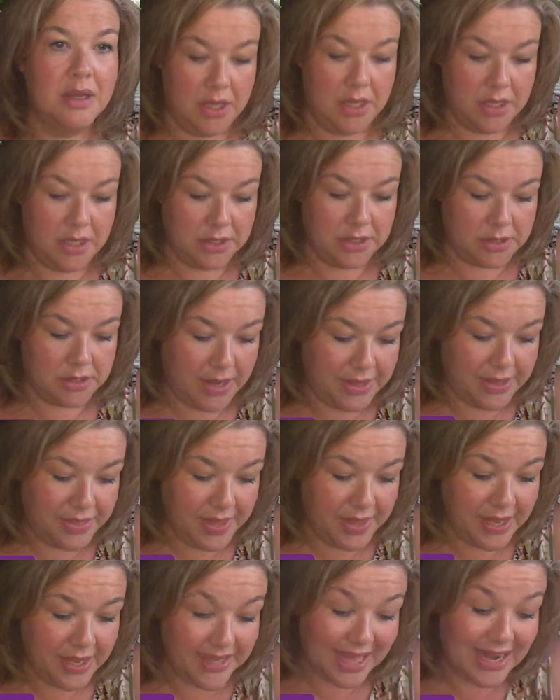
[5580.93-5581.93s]
So I
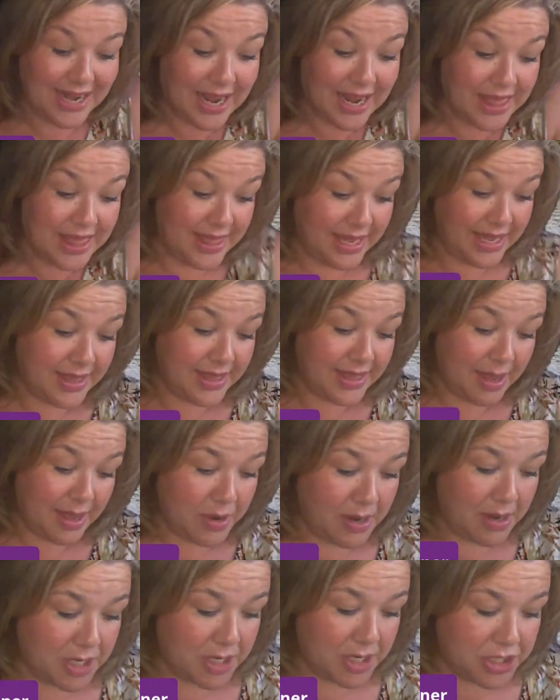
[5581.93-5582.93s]
think that
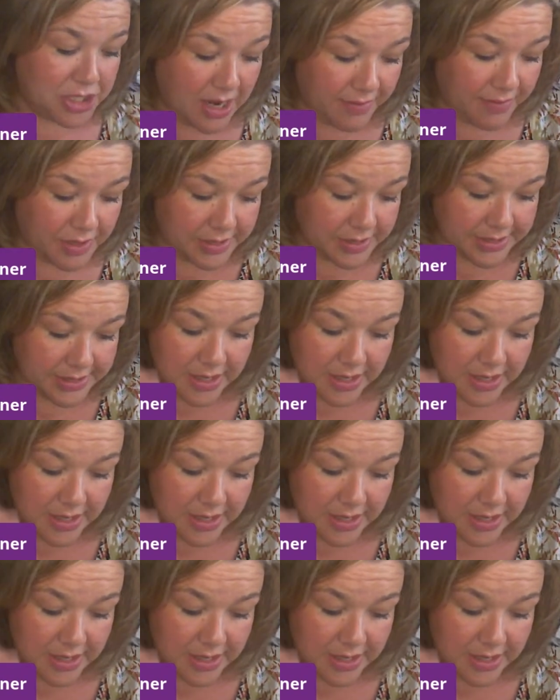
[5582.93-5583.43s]
pretty much covers it.